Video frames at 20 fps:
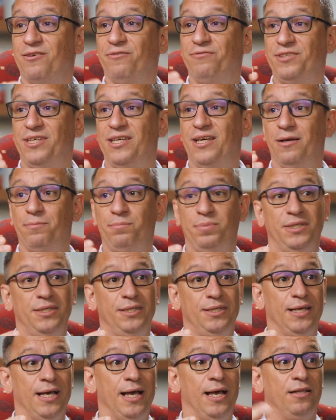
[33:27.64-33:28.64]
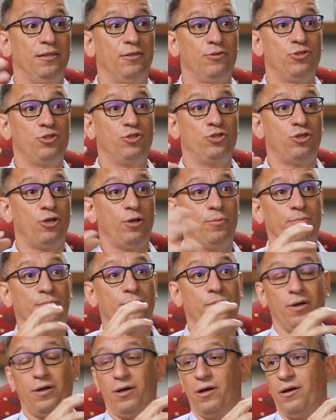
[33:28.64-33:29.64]
of ERP and
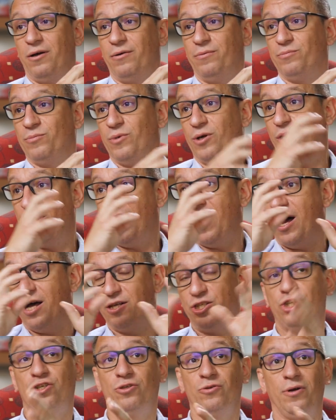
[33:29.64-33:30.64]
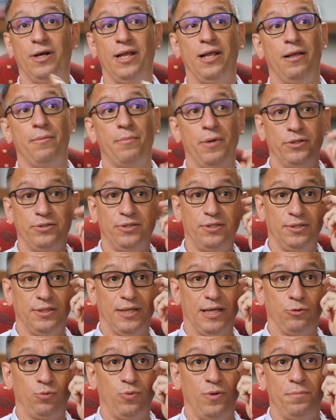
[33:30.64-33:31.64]
the additional element
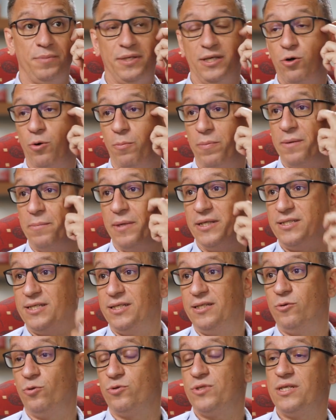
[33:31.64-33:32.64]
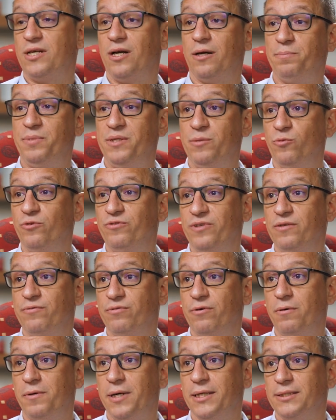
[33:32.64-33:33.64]
that will be complementing those ERP moving
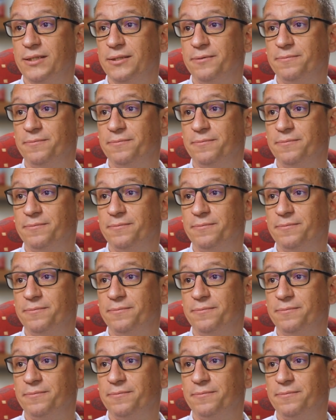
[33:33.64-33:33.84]
forward.